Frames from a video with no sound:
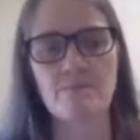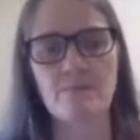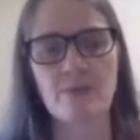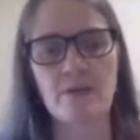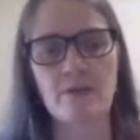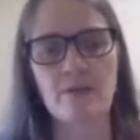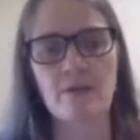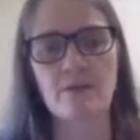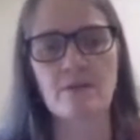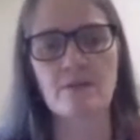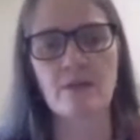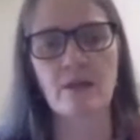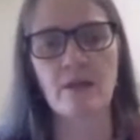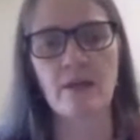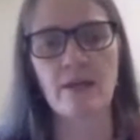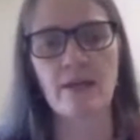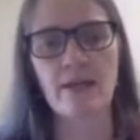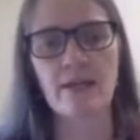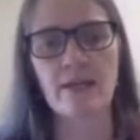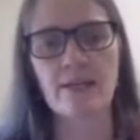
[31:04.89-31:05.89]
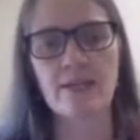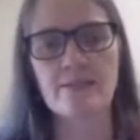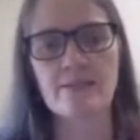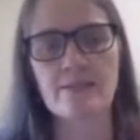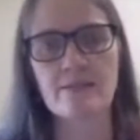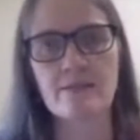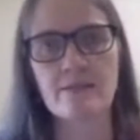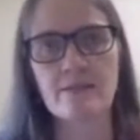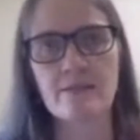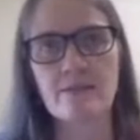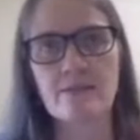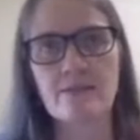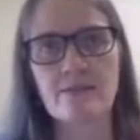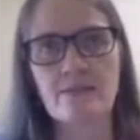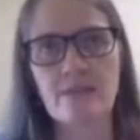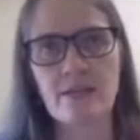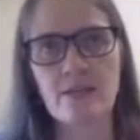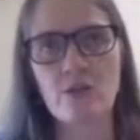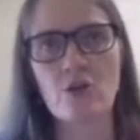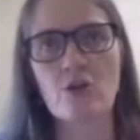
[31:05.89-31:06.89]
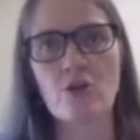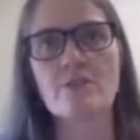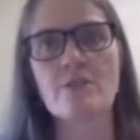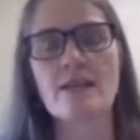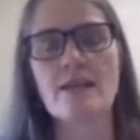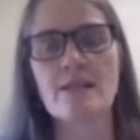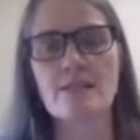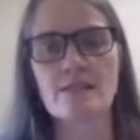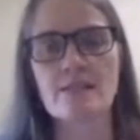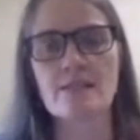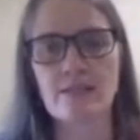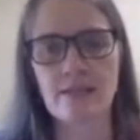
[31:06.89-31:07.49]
because it's CEOs and